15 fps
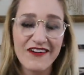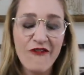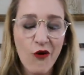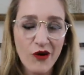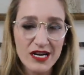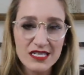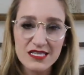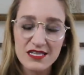And of
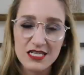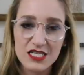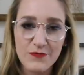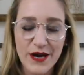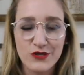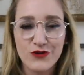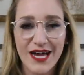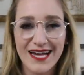course,
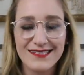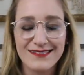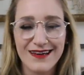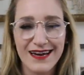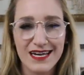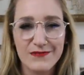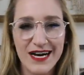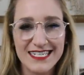special guest
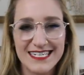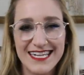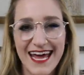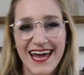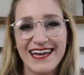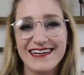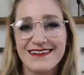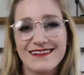standing by
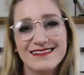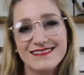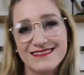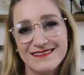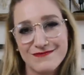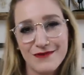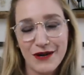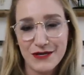today
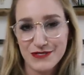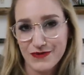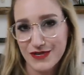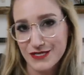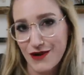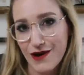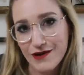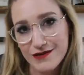is our
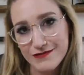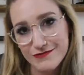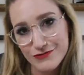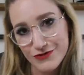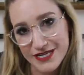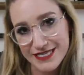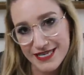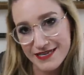sweet dog,
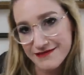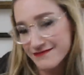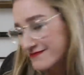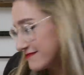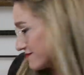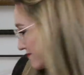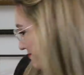Trixie.